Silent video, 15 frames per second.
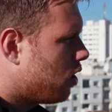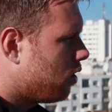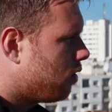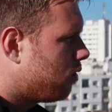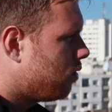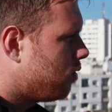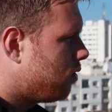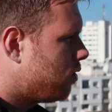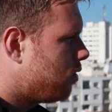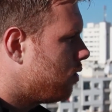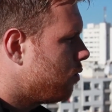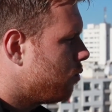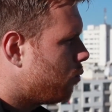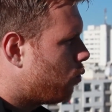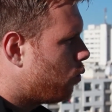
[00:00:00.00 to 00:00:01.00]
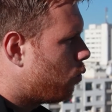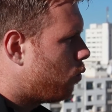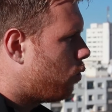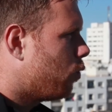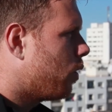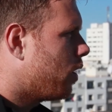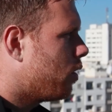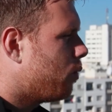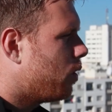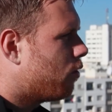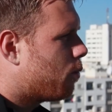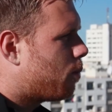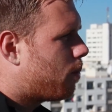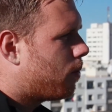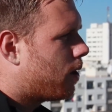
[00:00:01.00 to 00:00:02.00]
You know, the way
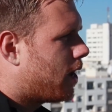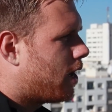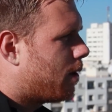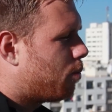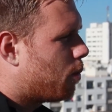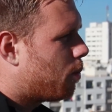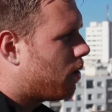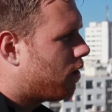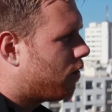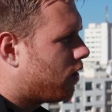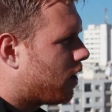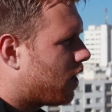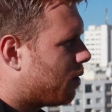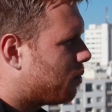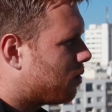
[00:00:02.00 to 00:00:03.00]
that we prepare for